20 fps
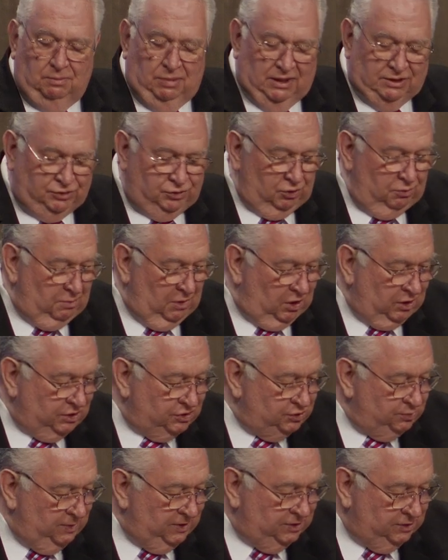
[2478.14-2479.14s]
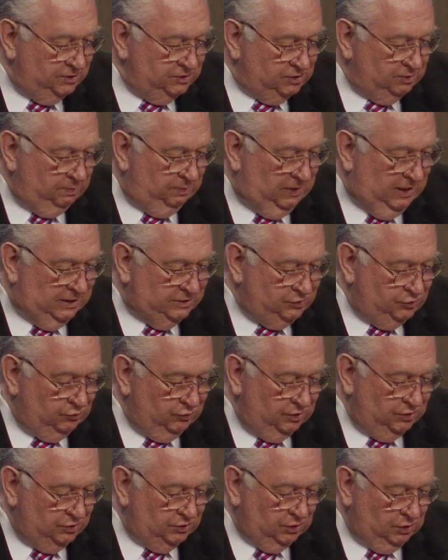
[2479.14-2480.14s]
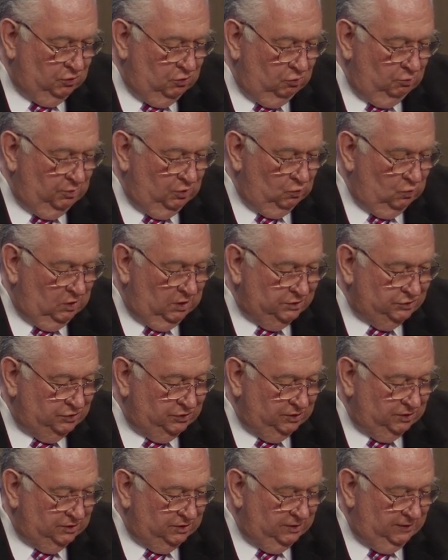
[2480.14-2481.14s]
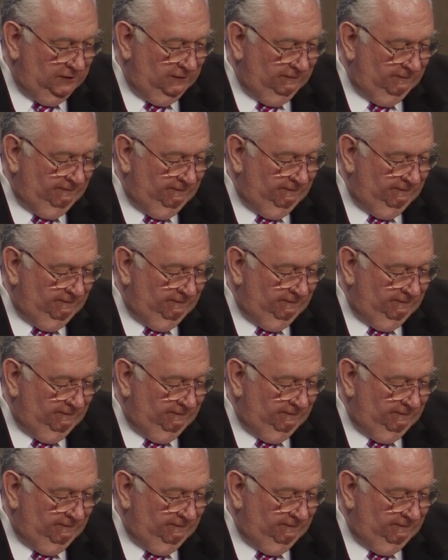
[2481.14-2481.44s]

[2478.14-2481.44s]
Pastor Mark Smith is a pastor in Tacoma, Washington.